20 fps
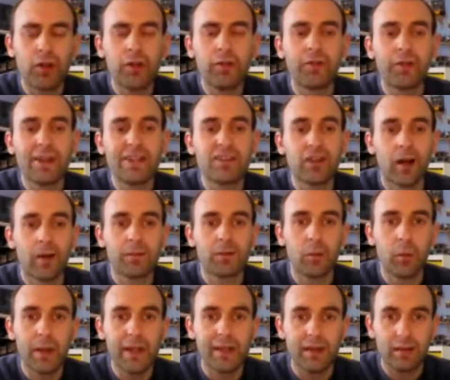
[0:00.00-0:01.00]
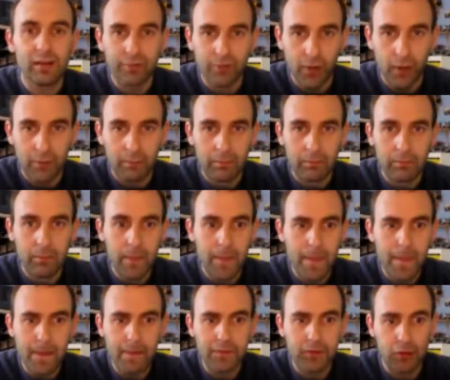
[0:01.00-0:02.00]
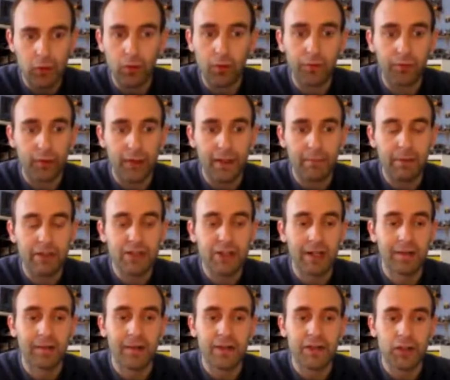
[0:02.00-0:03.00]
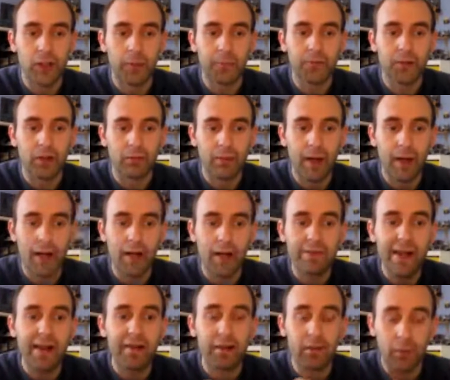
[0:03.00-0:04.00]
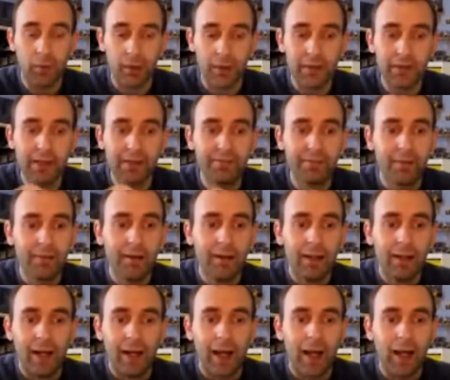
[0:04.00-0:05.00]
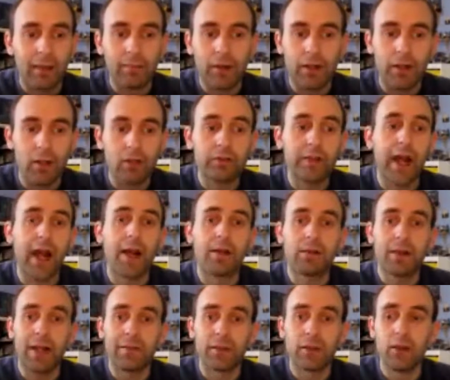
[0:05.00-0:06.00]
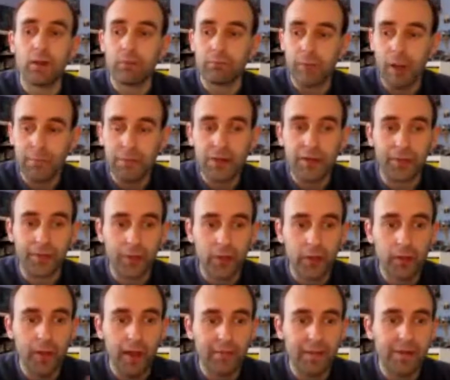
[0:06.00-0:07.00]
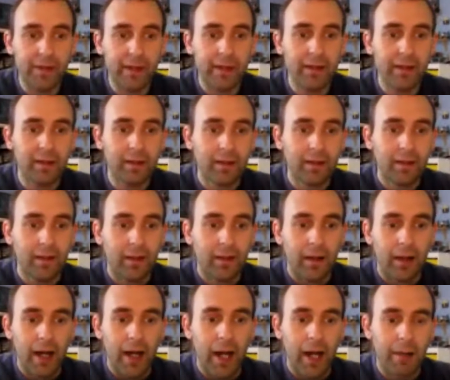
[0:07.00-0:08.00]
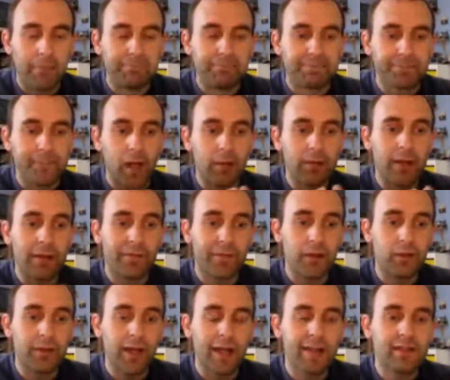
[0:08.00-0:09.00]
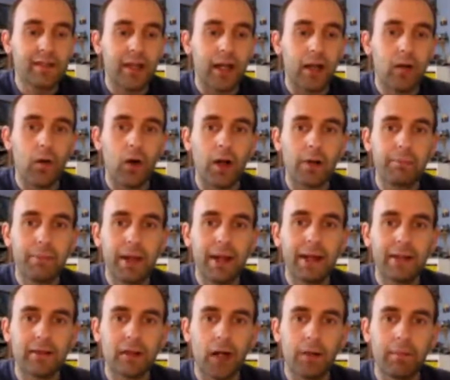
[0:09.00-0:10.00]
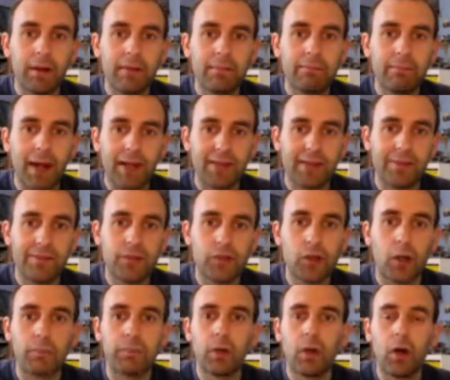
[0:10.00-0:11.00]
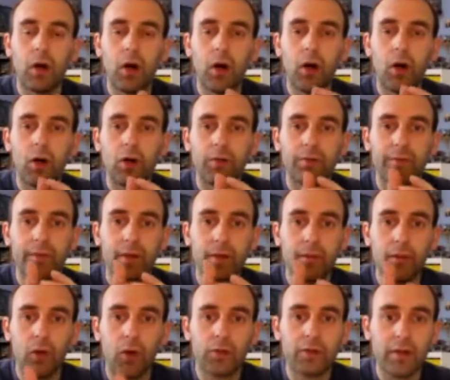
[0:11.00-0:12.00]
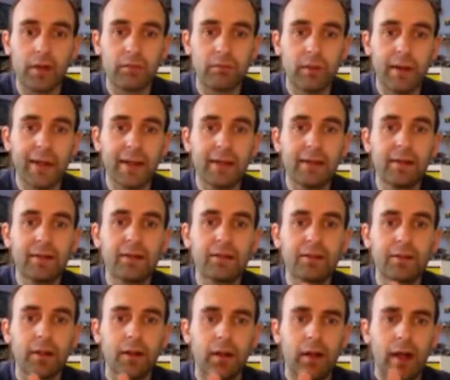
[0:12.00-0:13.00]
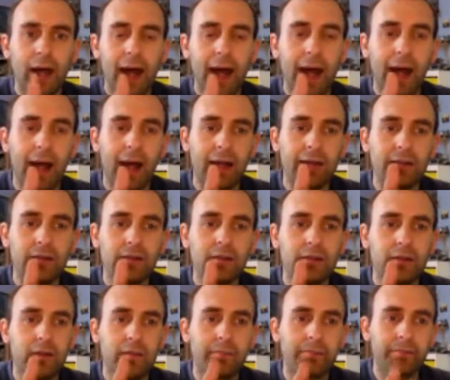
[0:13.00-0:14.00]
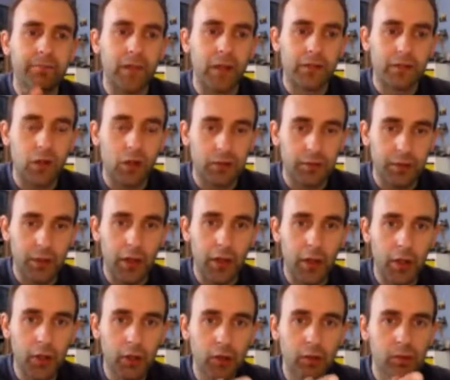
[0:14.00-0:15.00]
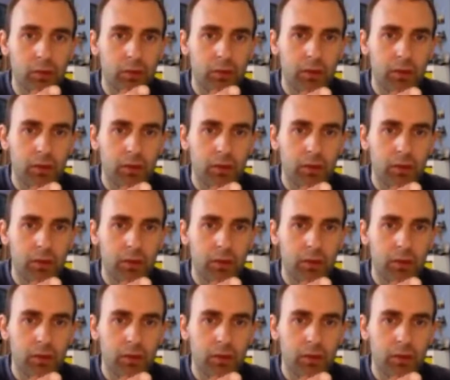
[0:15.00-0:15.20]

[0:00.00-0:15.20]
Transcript: three times a week from two or three of my charity shops around the area where I live. And I go down, have a look, rummage through everything um, only a few days ago, I picked up a massive job lot of Lord of the Rings and Doctor Who